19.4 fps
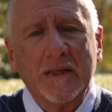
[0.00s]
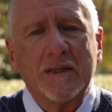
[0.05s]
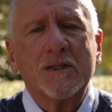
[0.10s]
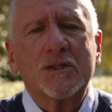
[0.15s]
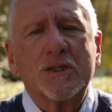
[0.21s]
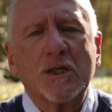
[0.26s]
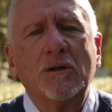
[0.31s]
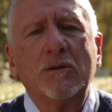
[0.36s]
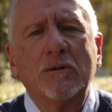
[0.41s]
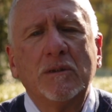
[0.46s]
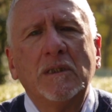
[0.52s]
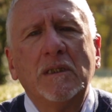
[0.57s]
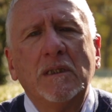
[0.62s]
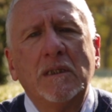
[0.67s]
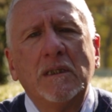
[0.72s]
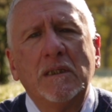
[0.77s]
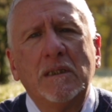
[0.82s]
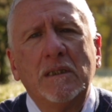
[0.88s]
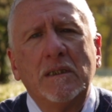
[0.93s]
So
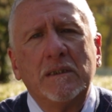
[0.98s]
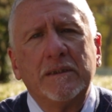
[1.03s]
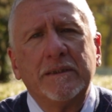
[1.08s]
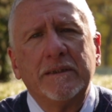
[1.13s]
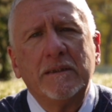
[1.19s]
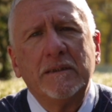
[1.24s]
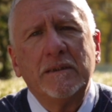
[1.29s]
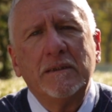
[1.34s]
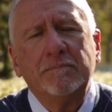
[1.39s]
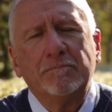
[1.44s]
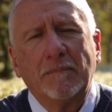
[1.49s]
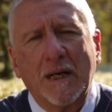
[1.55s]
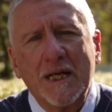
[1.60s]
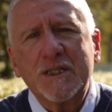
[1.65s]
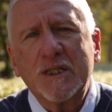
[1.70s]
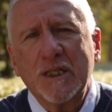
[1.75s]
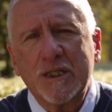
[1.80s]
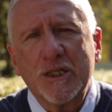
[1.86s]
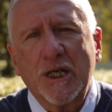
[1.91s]
my
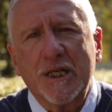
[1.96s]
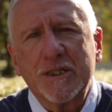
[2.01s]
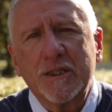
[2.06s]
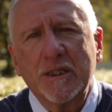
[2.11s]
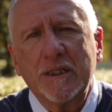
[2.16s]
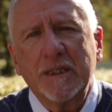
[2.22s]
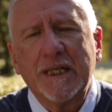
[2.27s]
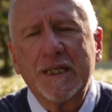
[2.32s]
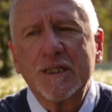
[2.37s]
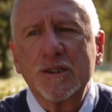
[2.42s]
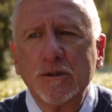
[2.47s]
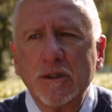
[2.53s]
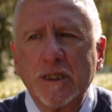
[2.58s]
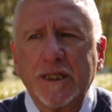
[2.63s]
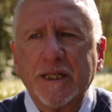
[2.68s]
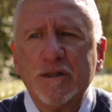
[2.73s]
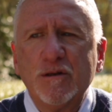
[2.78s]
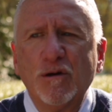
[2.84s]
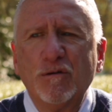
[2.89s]
suggestion is
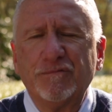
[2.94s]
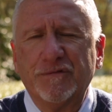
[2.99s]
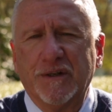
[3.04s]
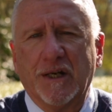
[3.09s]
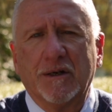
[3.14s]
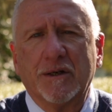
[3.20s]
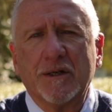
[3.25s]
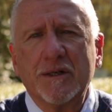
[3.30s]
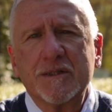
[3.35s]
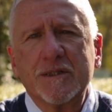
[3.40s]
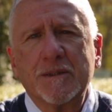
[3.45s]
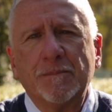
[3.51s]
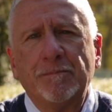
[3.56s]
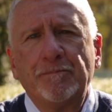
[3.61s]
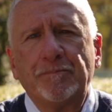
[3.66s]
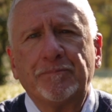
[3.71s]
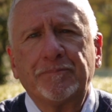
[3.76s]
look at your fears.